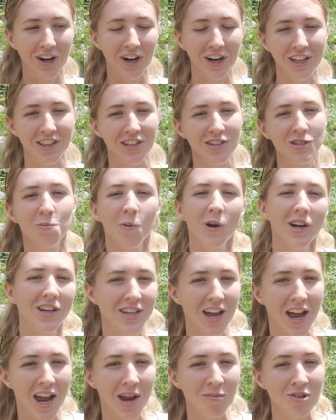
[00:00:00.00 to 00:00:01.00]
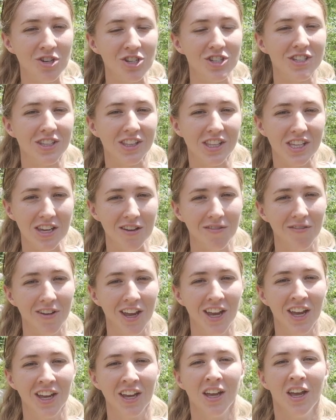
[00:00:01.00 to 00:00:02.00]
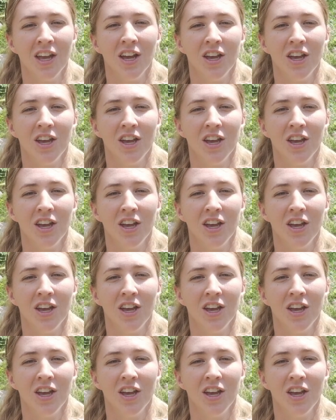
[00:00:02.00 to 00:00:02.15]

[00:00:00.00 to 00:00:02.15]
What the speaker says: in the springtime just leaving